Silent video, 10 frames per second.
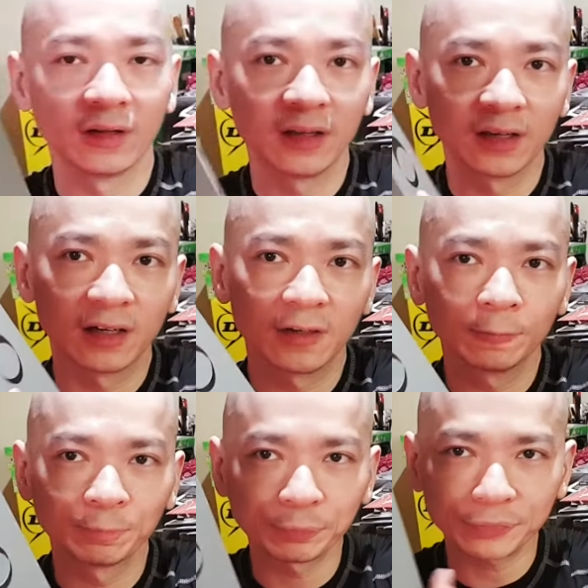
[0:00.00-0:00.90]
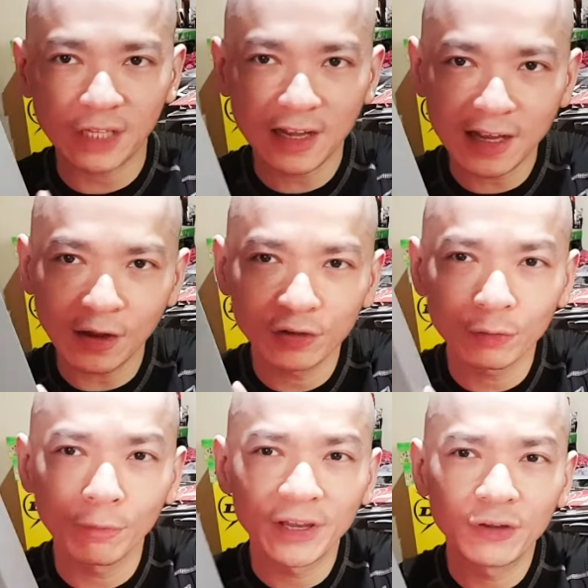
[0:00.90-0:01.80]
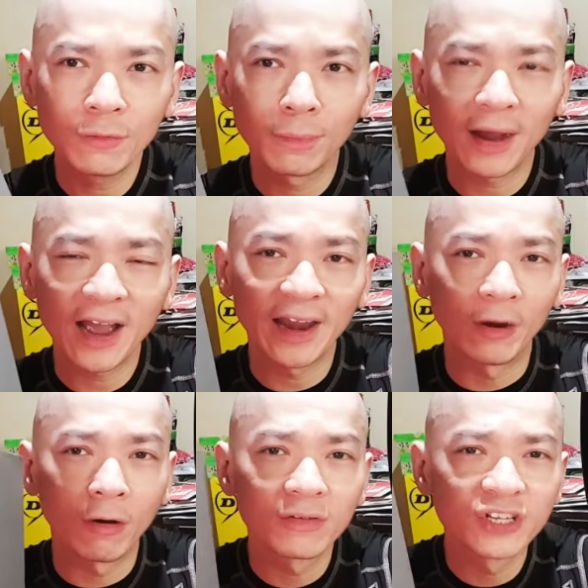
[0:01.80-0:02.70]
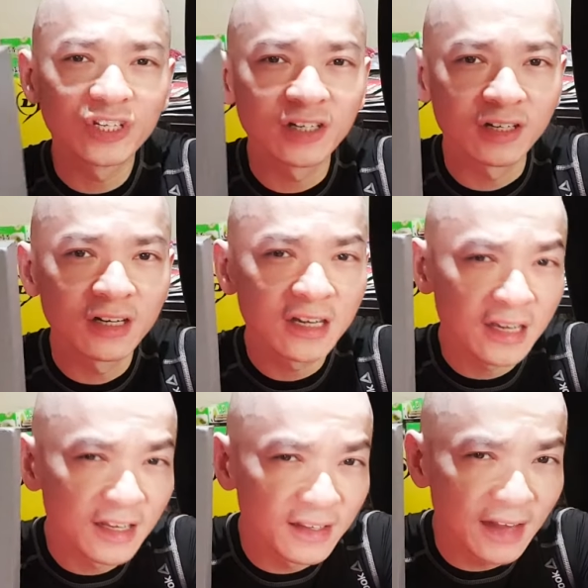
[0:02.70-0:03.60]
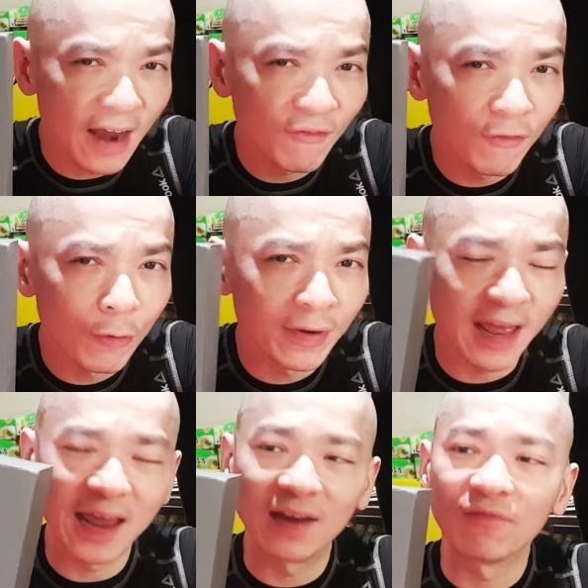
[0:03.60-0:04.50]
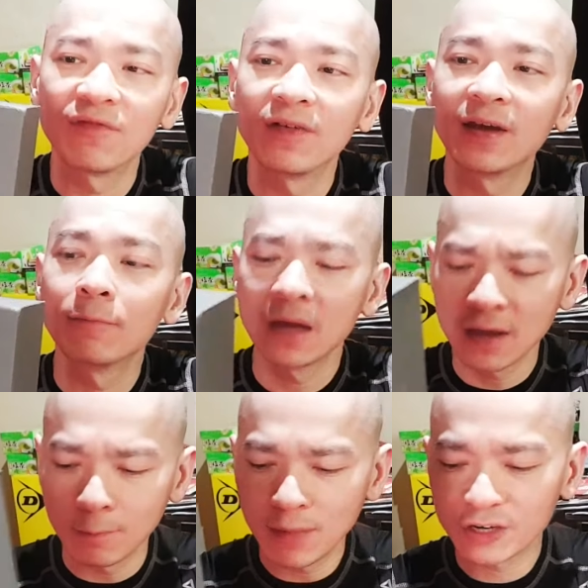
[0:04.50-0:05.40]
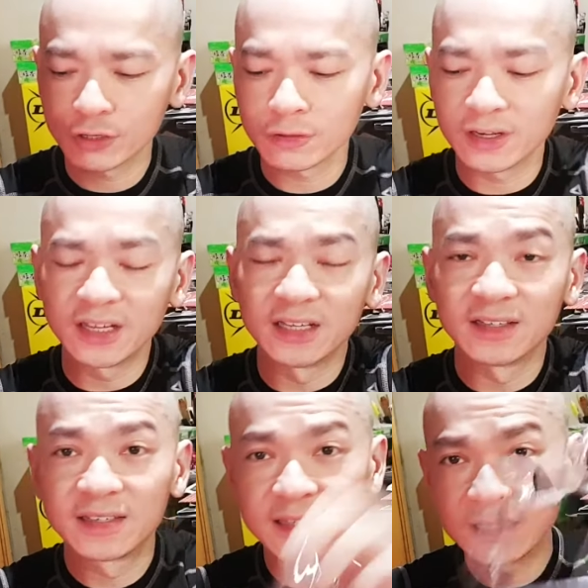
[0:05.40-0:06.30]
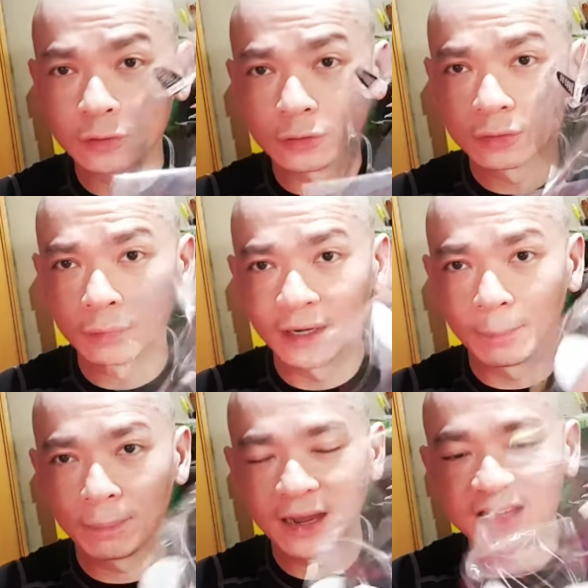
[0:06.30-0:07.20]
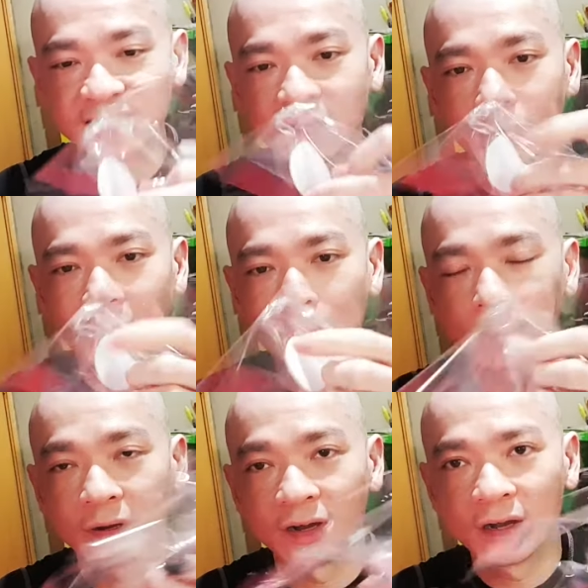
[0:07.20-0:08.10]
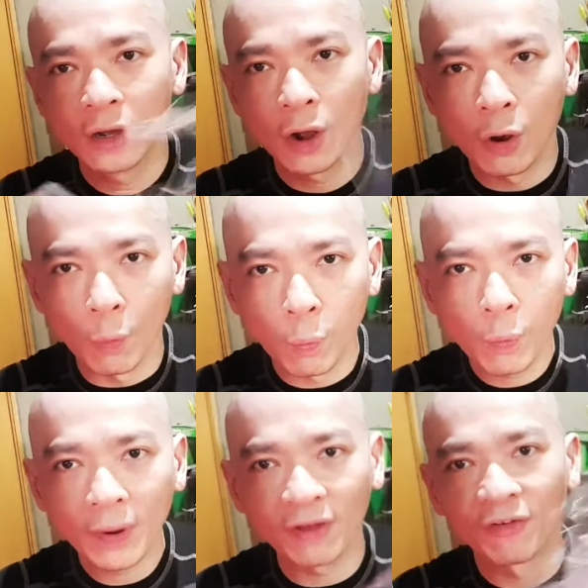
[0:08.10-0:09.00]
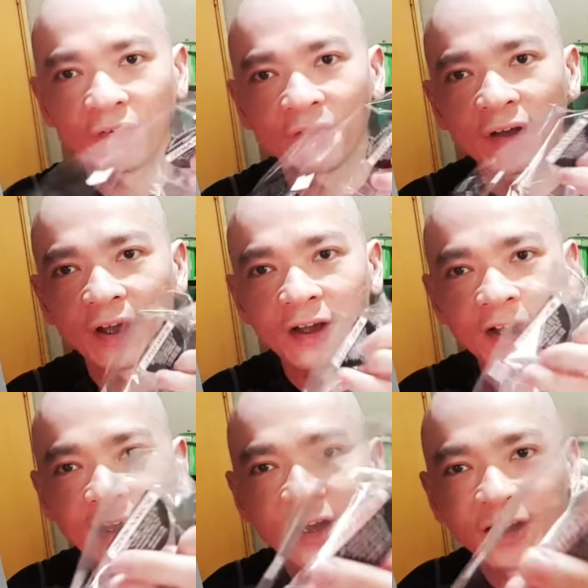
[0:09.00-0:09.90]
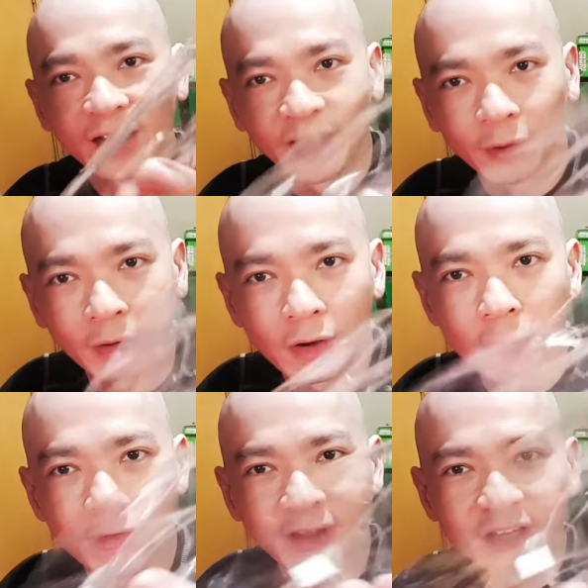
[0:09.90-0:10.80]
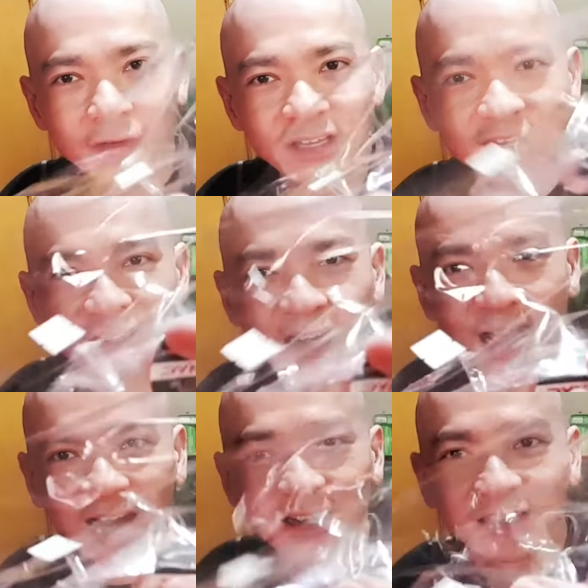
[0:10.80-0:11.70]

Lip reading: here. So when you buy an original Zenfone 8 Flip, make sure it's sealed with a plastic wrapper with, there you go, can you hear that?